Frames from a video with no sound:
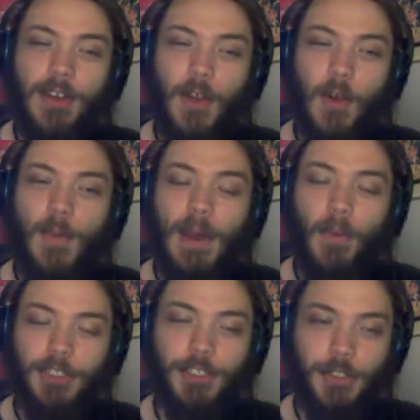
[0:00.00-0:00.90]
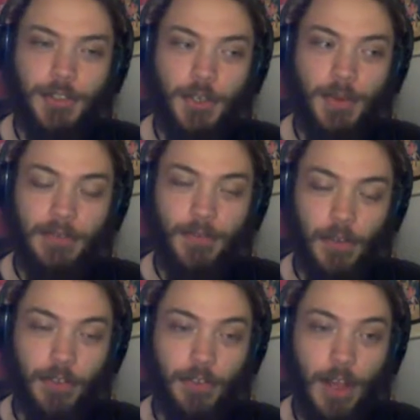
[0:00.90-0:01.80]
know about what you're doing
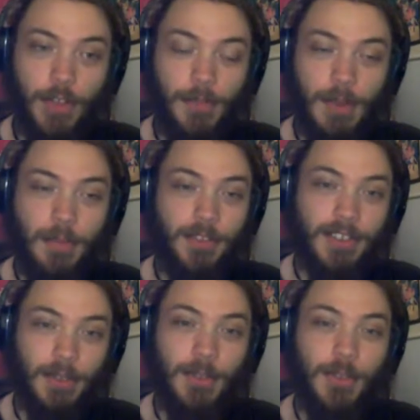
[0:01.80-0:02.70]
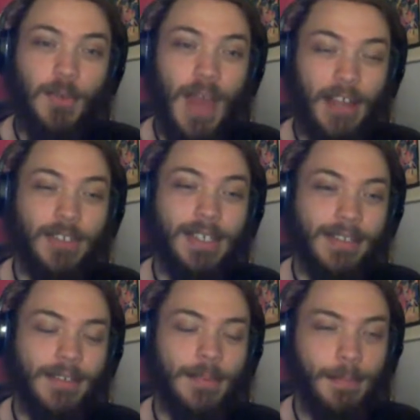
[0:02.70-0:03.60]
versus other people's until you actually
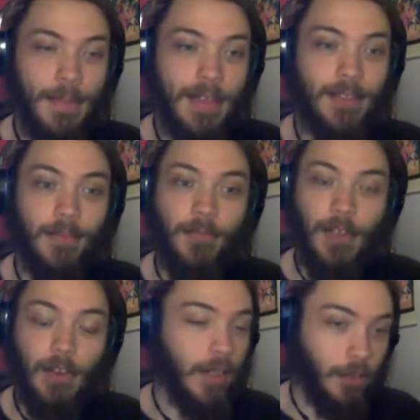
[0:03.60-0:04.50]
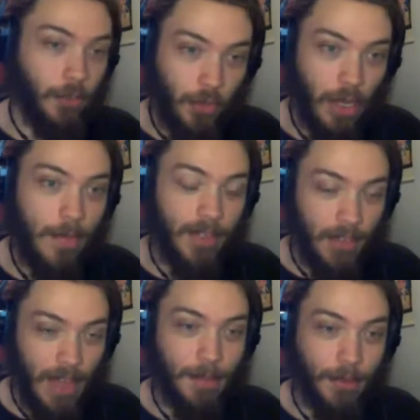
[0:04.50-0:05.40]
get to meet some very extreme
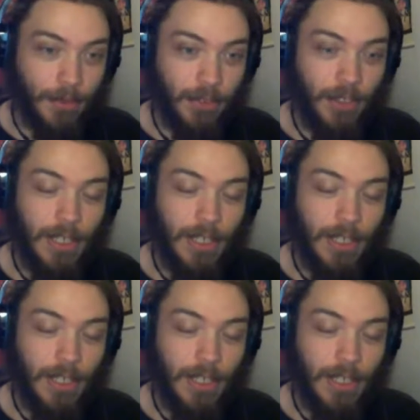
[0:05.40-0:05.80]
examples.